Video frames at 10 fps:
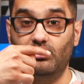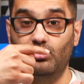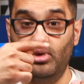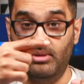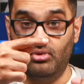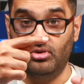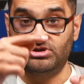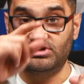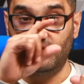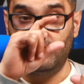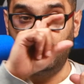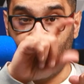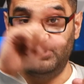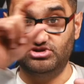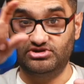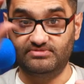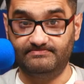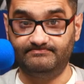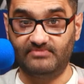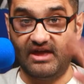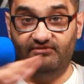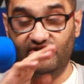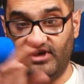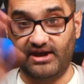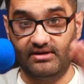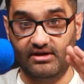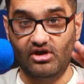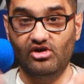we put pictures every second.